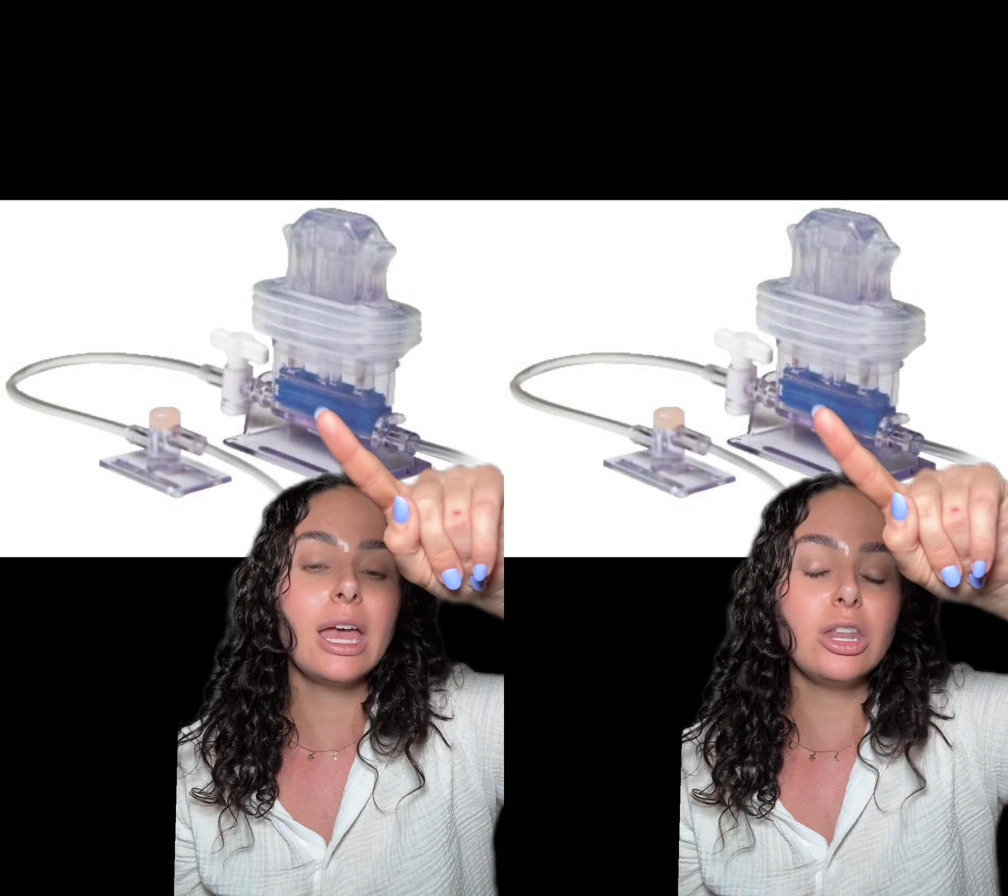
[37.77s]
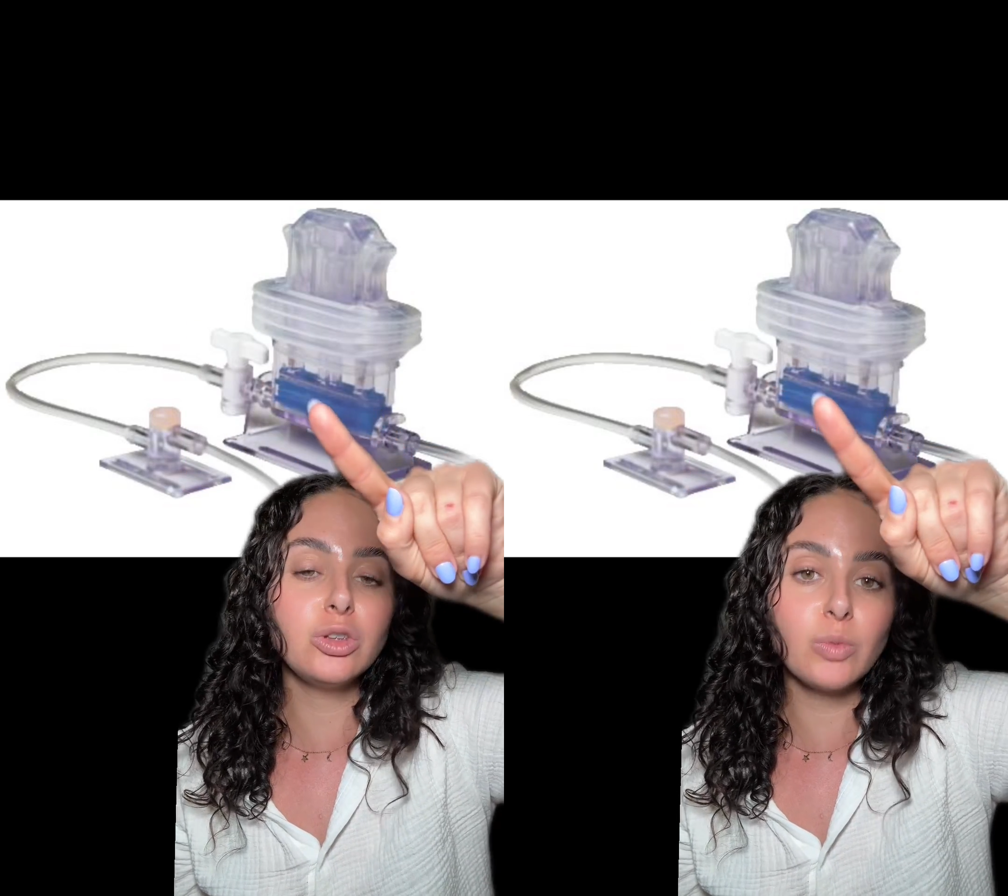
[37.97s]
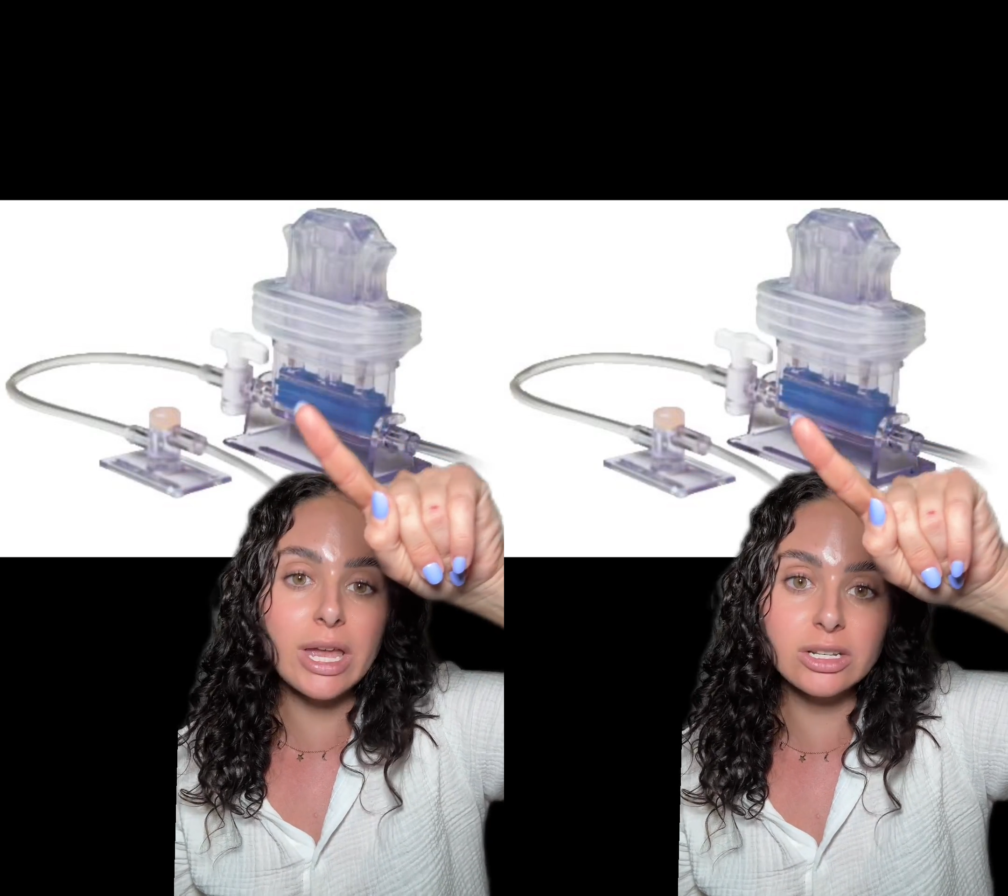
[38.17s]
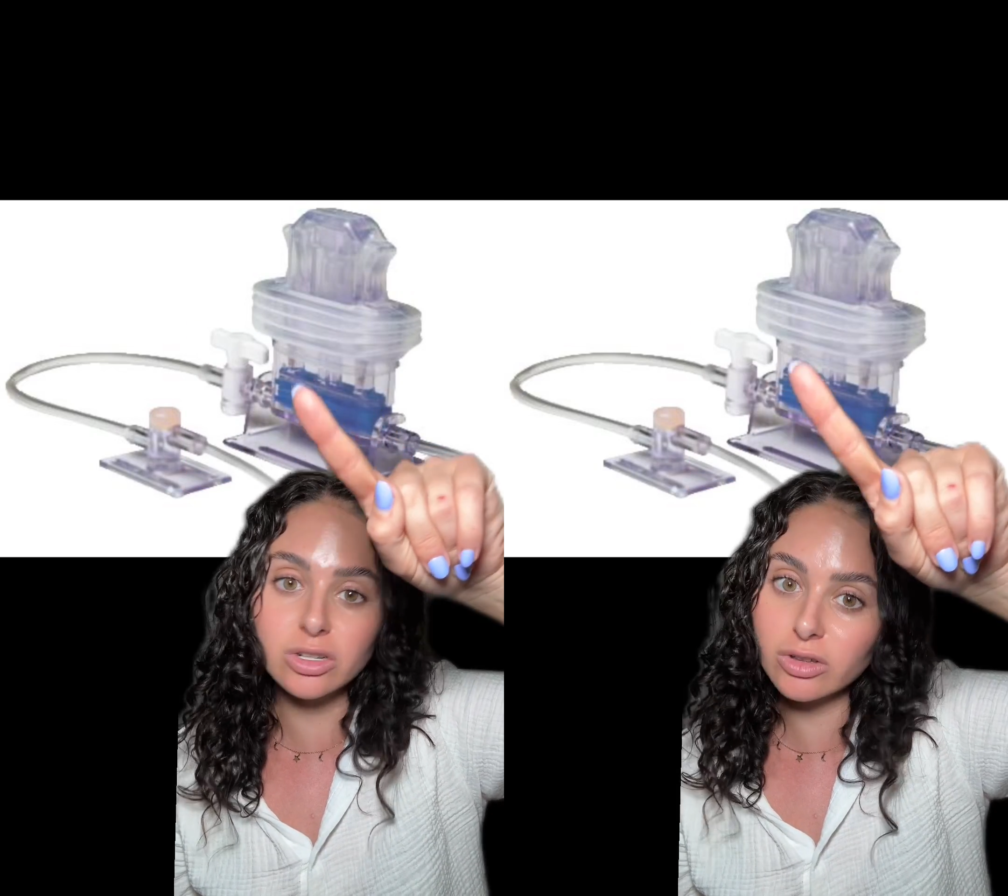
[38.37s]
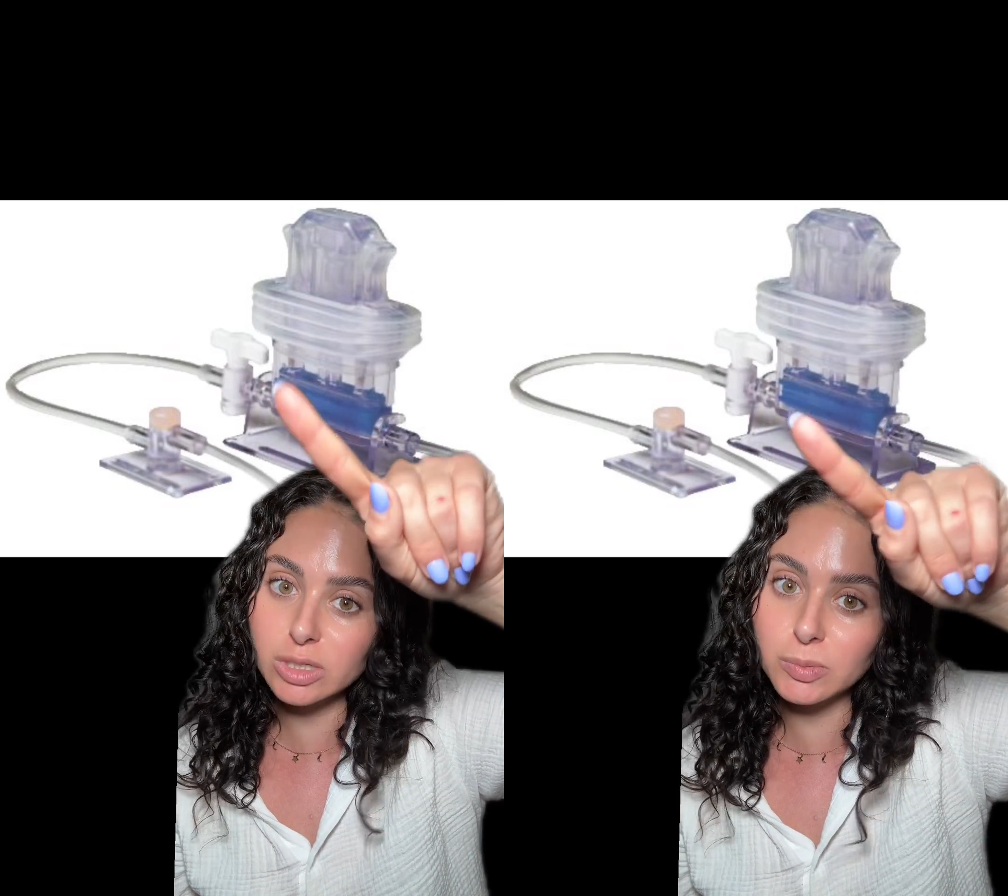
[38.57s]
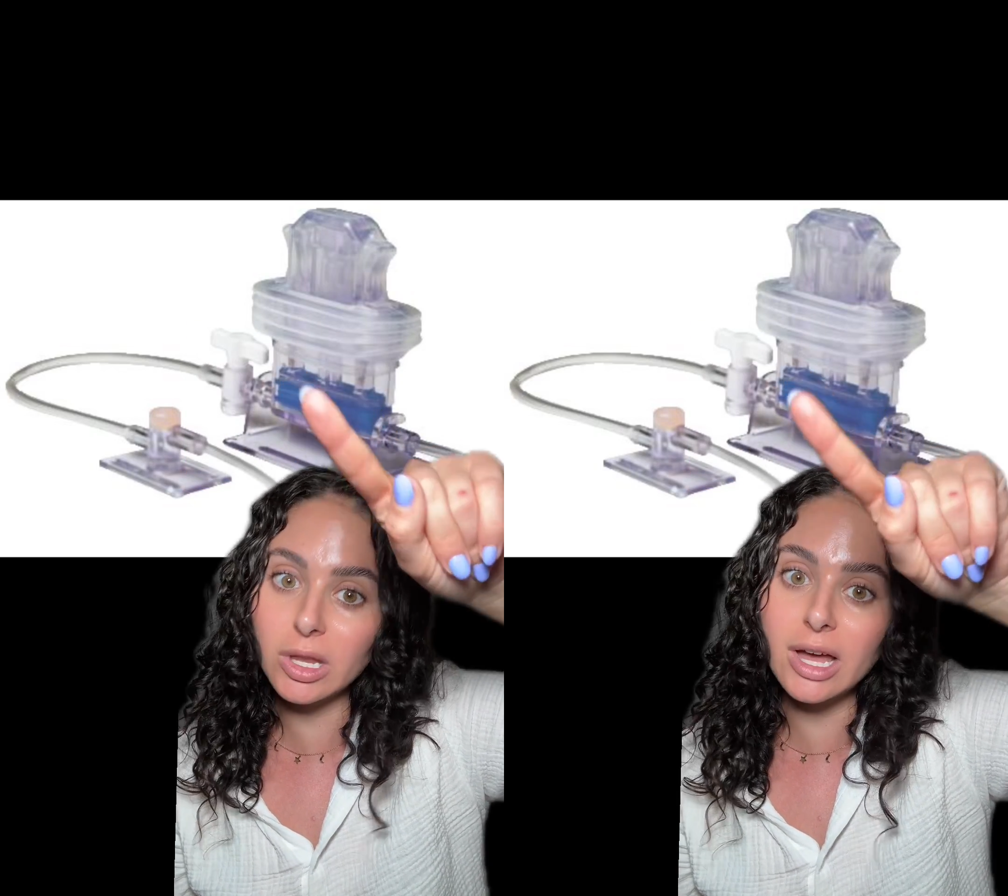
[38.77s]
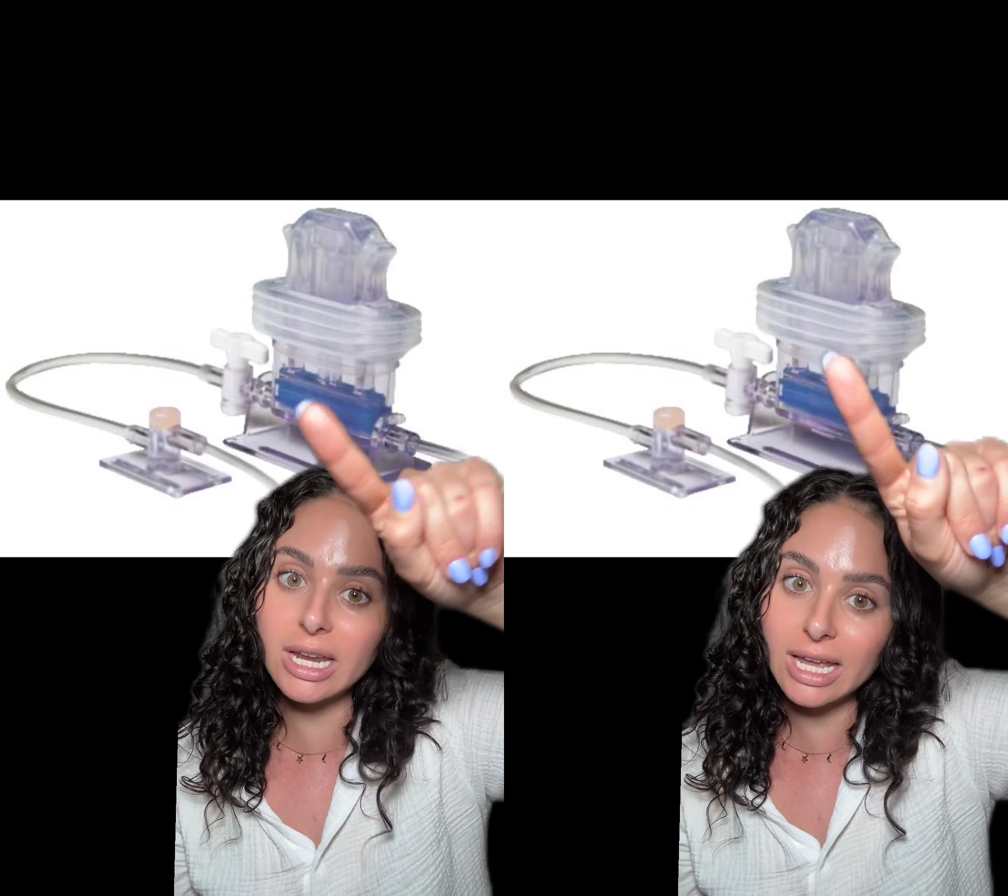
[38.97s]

and you wait until there's blood